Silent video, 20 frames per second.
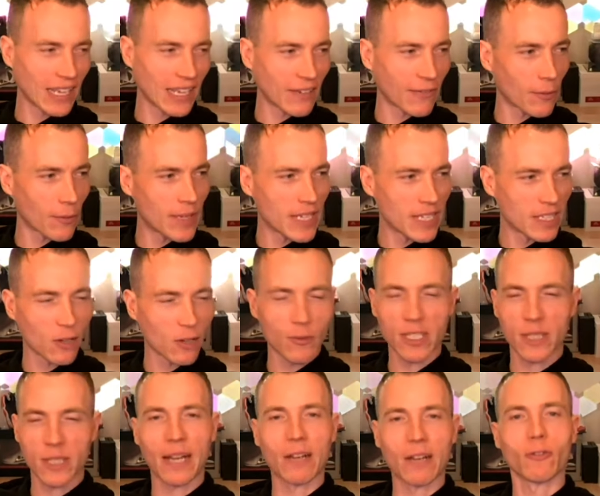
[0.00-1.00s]
Like, for me, it's
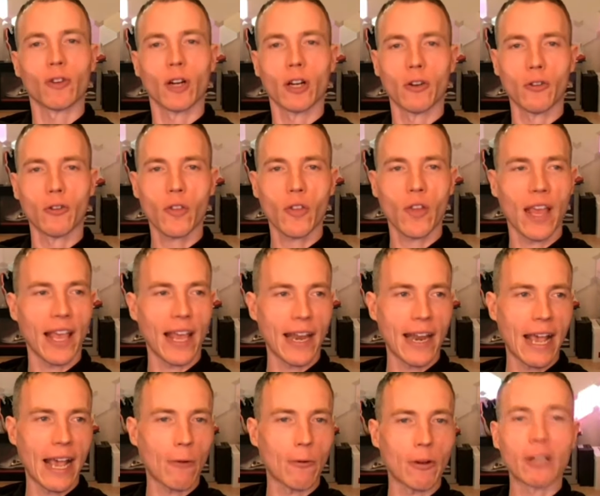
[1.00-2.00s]
always about growth
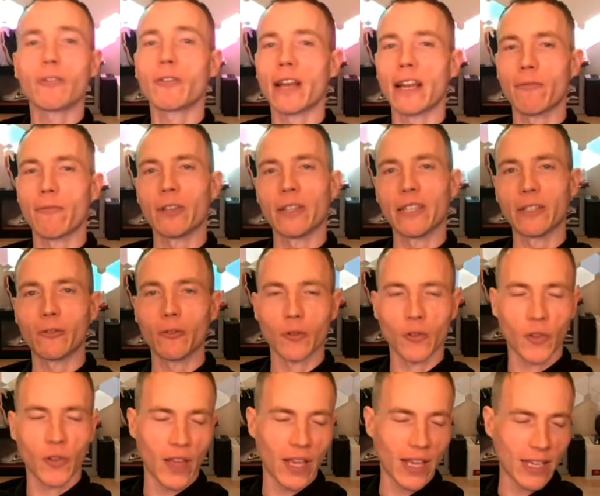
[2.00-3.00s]
and how we create really
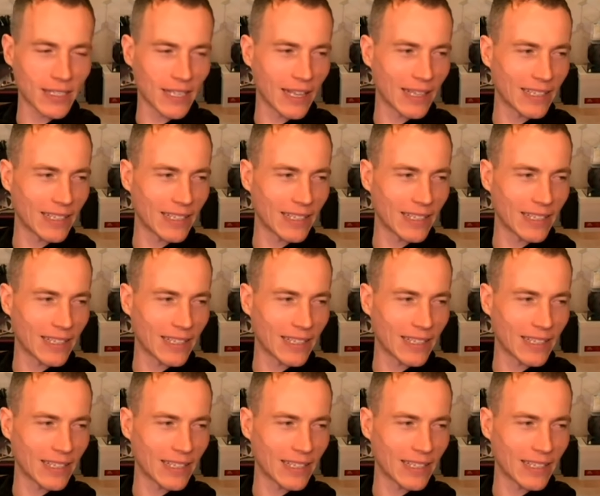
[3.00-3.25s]
cool things.